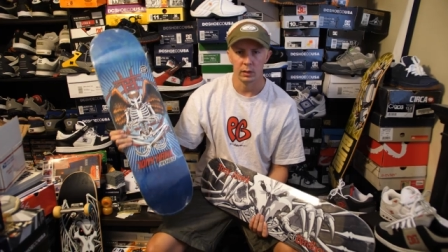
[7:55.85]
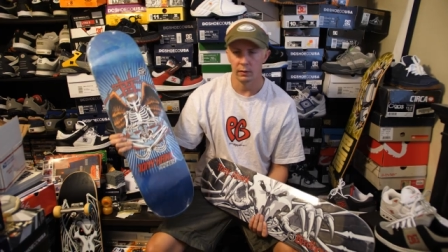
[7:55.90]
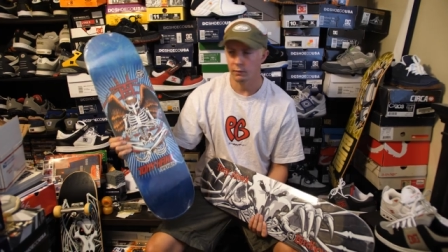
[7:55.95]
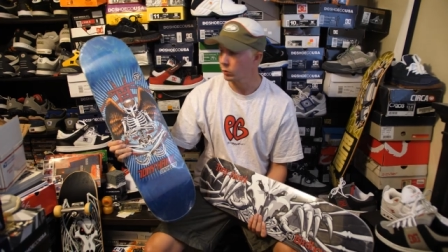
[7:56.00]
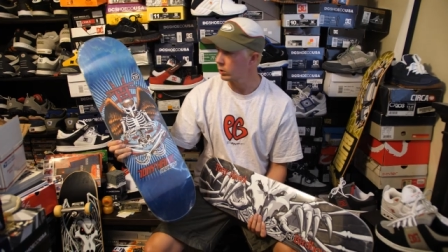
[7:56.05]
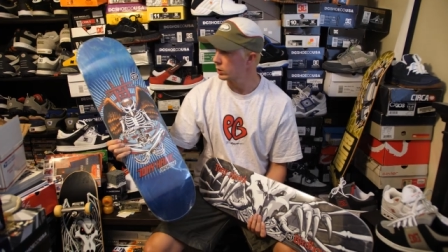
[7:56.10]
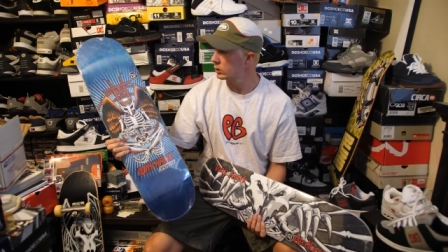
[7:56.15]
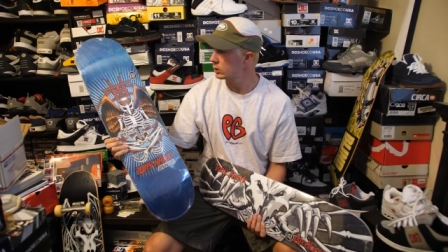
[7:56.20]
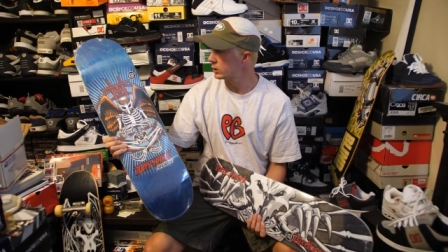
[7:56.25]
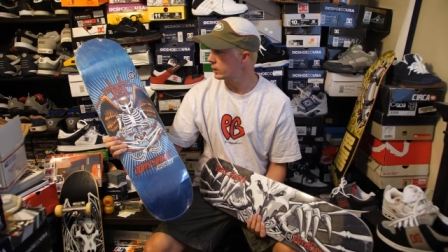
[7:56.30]

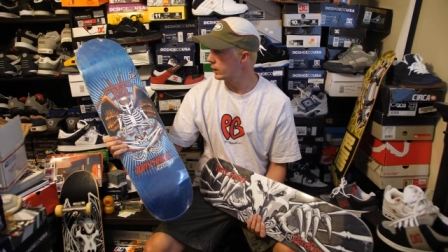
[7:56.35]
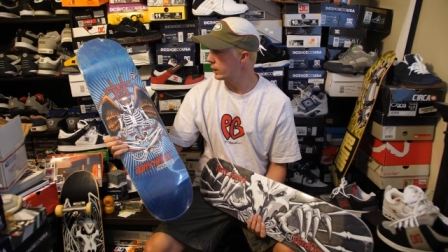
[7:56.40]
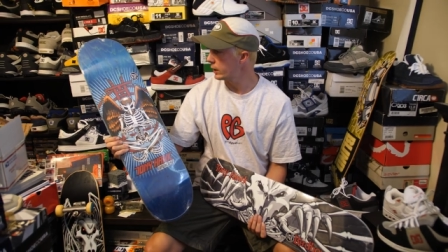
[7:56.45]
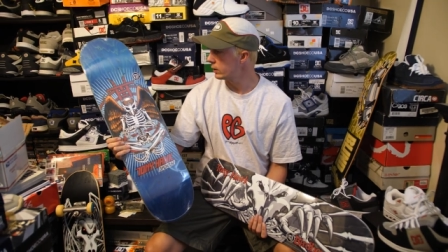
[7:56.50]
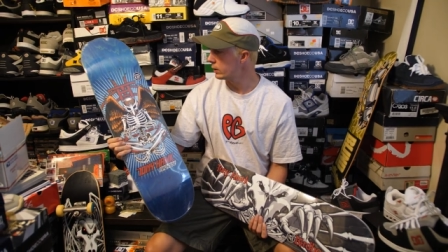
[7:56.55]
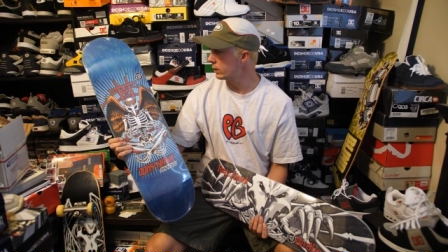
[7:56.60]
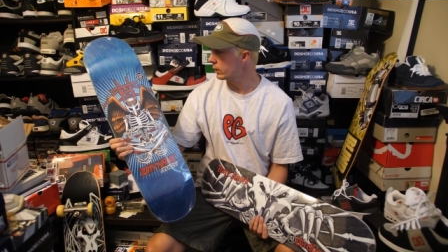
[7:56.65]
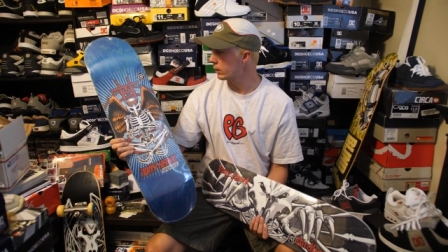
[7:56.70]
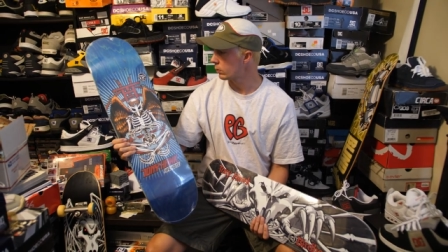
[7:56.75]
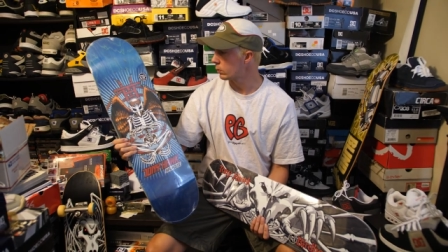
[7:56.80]

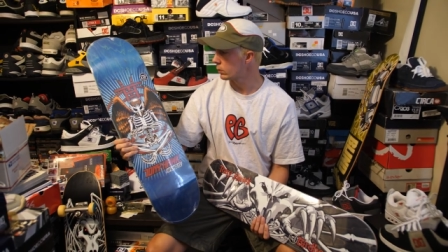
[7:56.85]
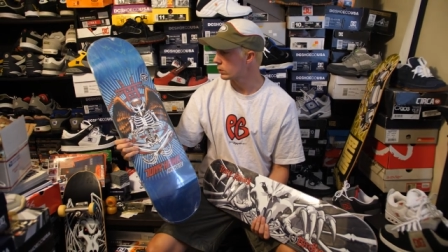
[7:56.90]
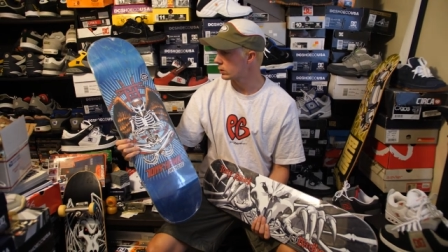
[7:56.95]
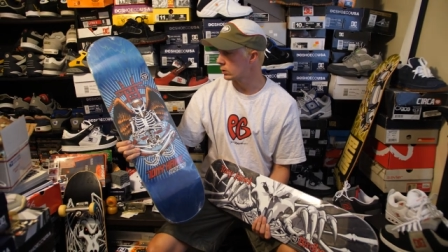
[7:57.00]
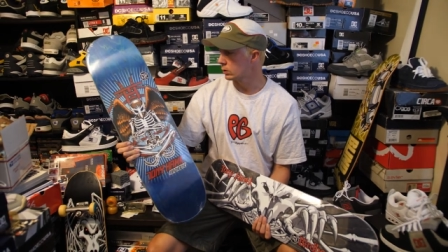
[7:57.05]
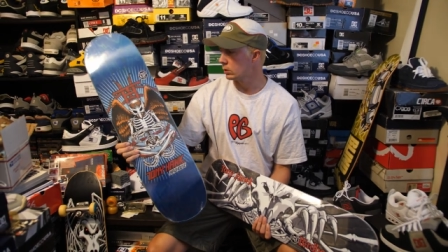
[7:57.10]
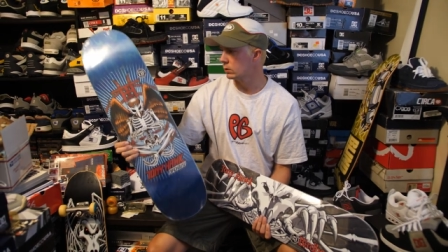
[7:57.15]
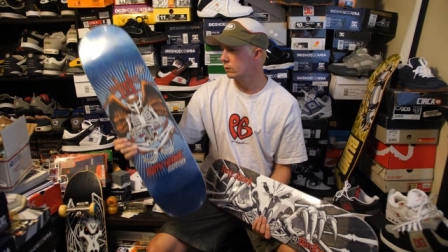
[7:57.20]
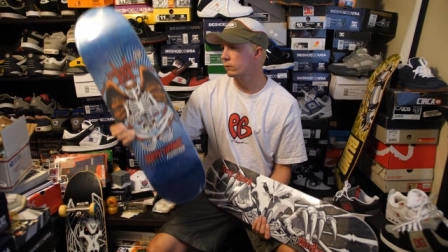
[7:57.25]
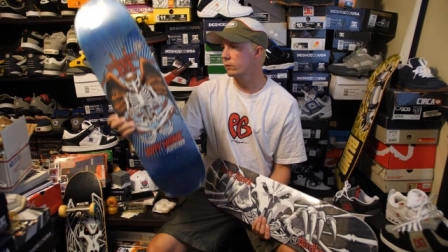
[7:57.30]
differentiate the
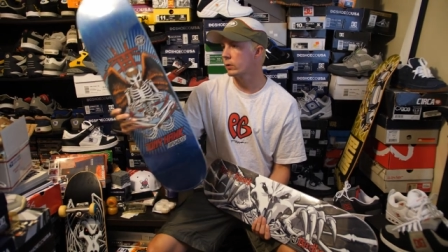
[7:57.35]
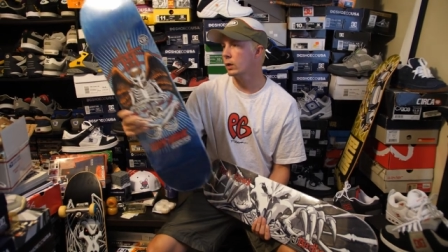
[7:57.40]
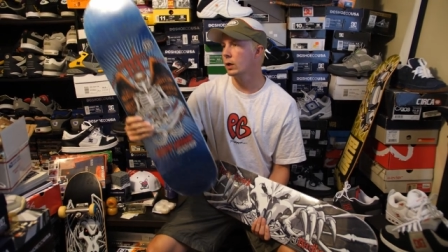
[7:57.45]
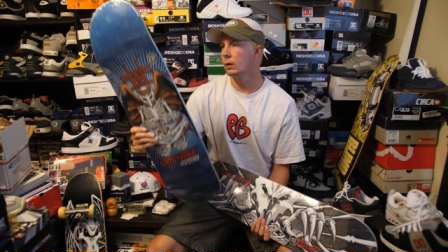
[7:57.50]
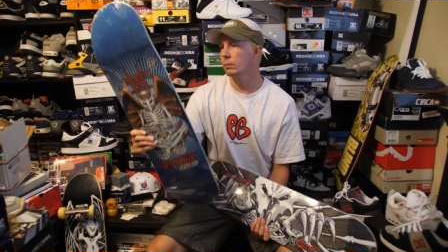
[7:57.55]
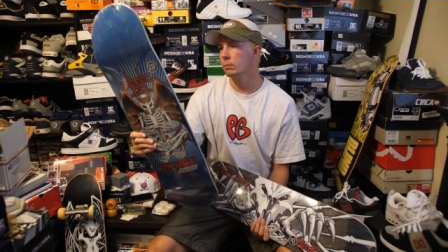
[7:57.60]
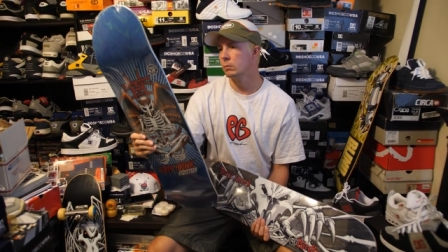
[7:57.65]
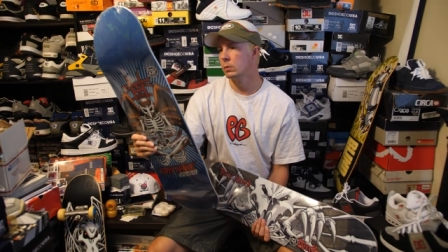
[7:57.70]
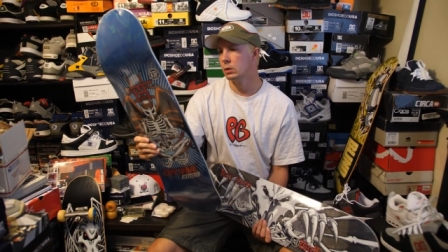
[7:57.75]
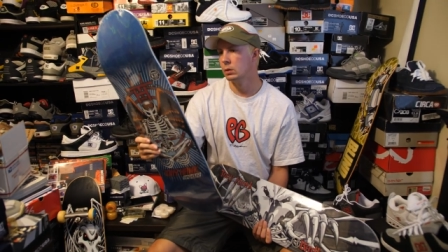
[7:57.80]
original
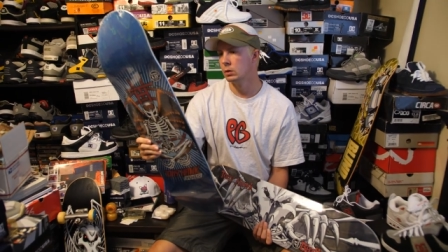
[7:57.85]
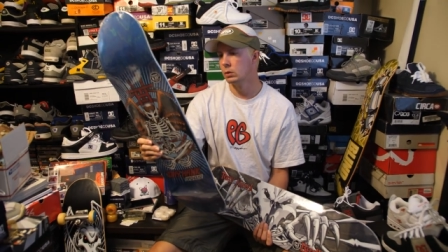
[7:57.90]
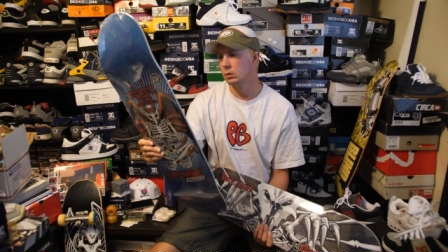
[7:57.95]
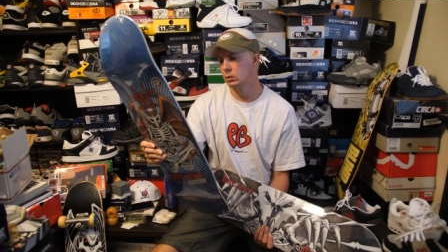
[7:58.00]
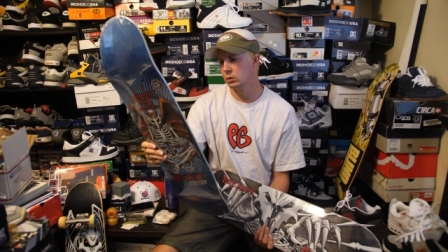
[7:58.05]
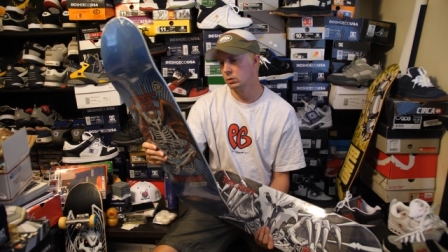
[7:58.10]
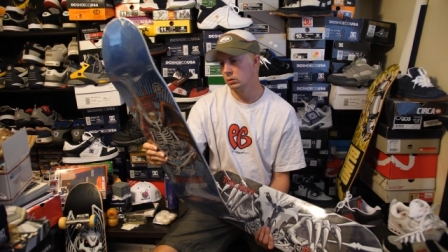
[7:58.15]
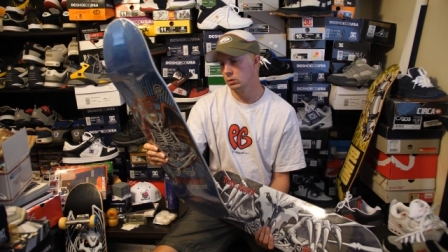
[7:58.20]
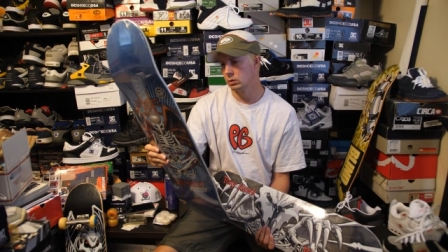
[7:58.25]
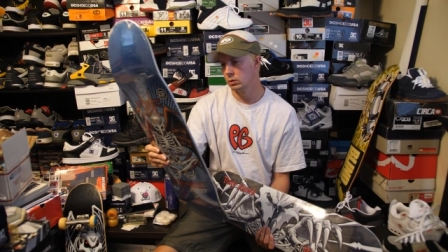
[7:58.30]
from
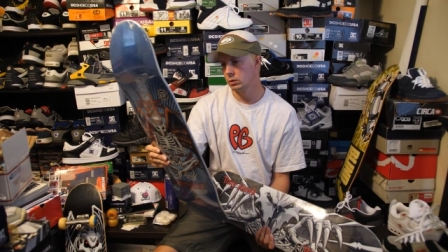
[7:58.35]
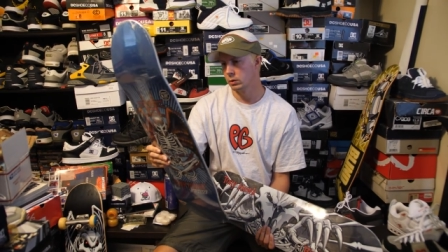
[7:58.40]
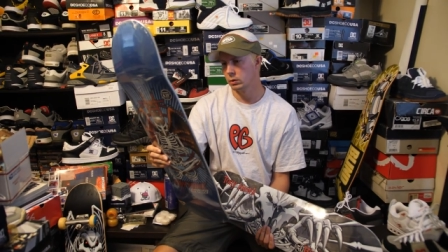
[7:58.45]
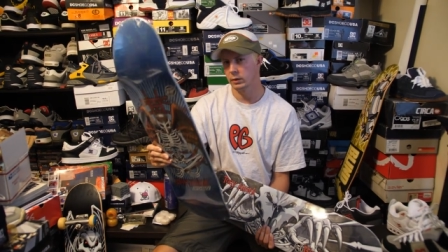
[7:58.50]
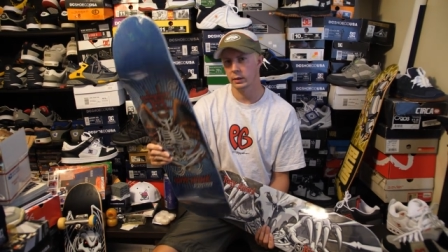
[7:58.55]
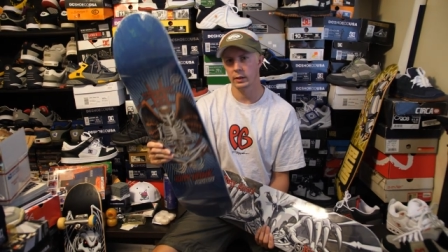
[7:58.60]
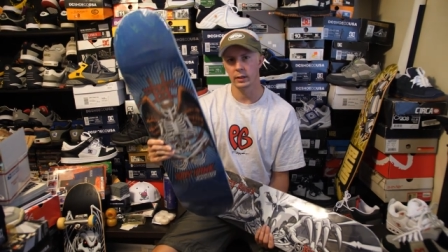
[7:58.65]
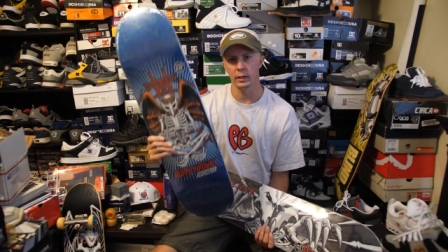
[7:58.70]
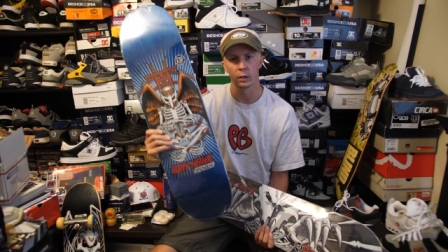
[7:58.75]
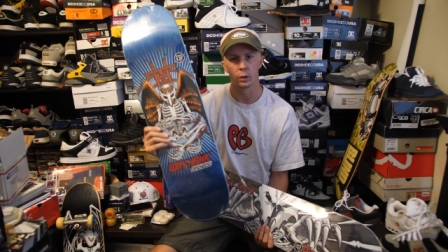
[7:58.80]

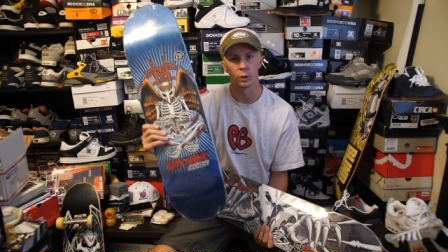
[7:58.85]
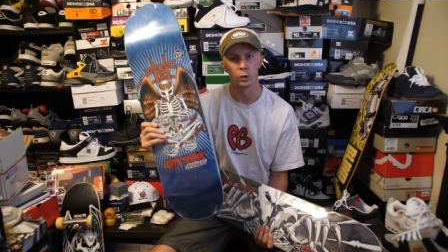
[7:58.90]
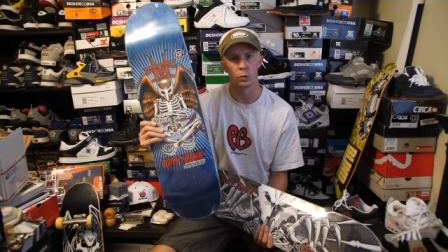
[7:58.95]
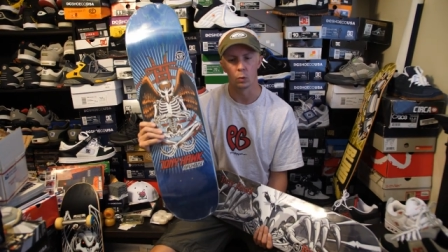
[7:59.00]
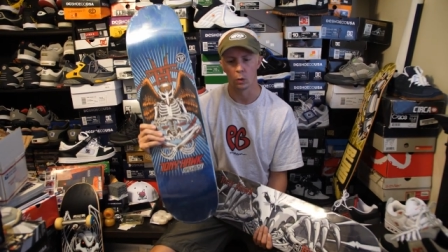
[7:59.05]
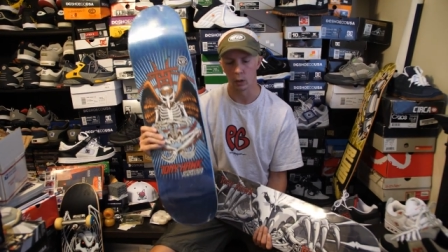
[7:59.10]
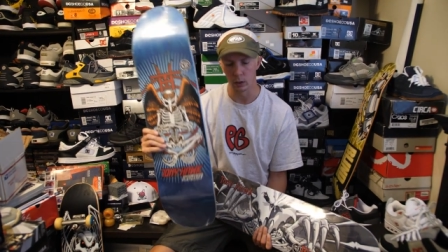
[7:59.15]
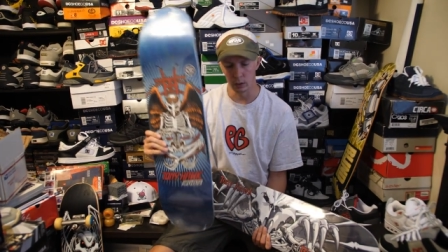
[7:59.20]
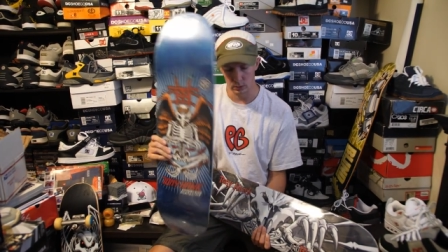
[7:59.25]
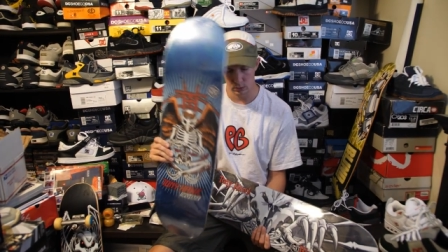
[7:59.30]
the new
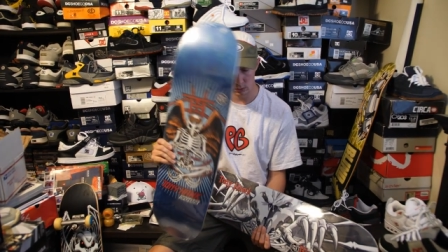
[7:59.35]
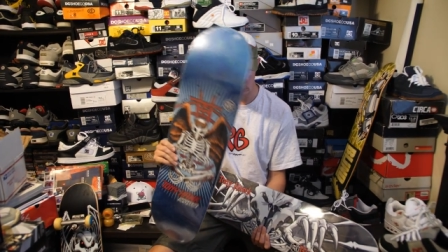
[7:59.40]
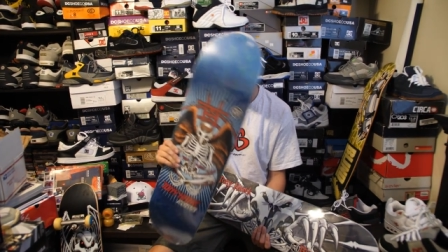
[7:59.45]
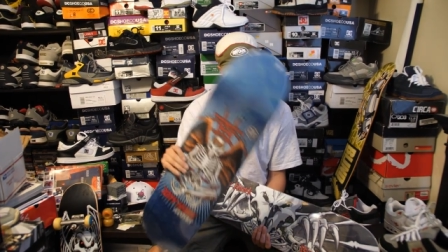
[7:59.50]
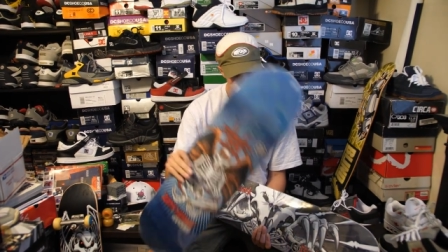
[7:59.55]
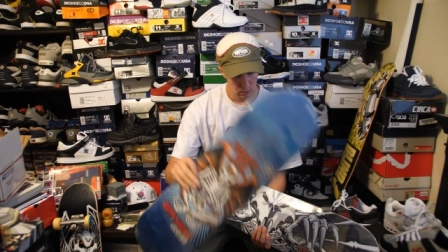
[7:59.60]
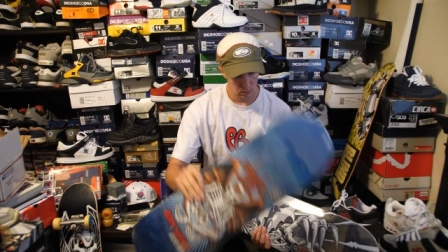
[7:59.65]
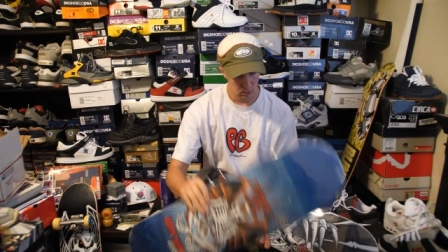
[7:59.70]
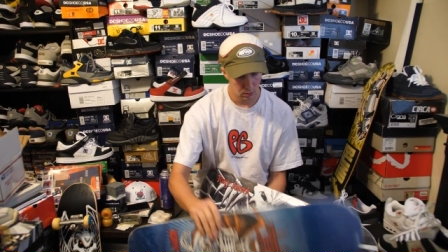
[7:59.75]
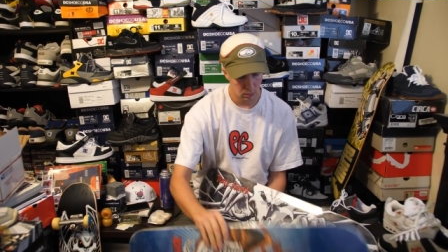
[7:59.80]
ones,
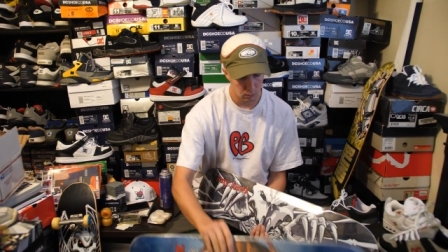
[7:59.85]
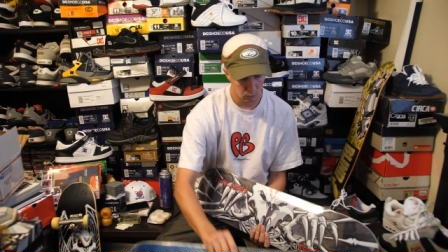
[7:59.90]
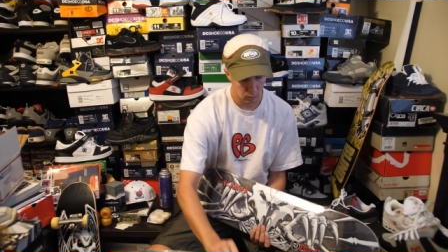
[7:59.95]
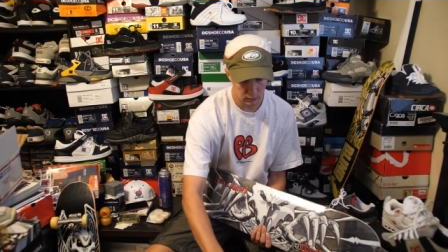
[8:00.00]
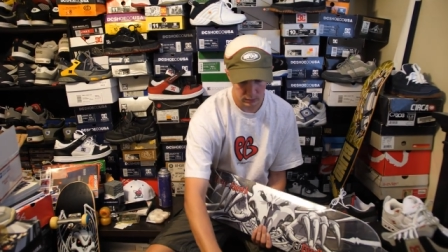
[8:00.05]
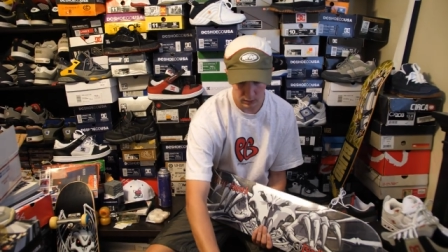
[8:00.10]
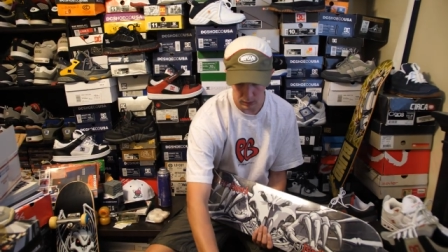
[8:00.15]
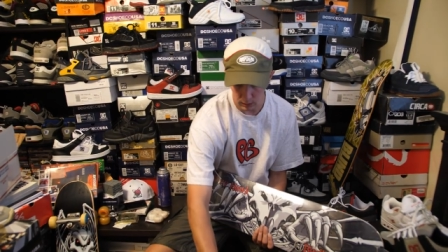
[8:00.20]
which